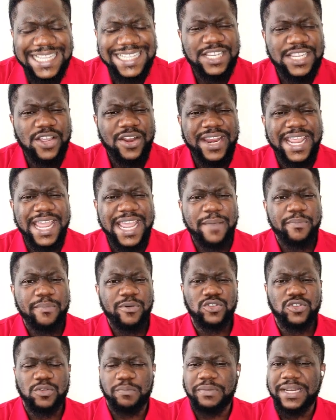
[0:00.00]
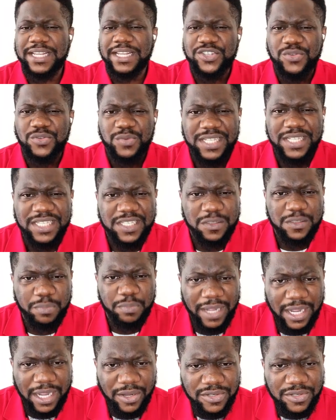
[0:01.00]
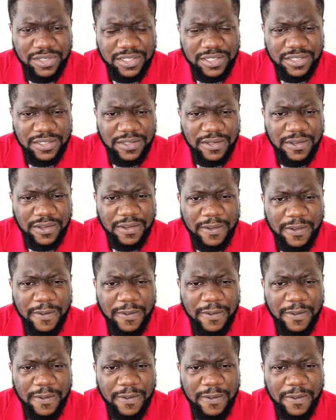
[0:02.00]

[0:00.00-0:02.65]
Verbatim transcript: is he unable to bless you with a spouse?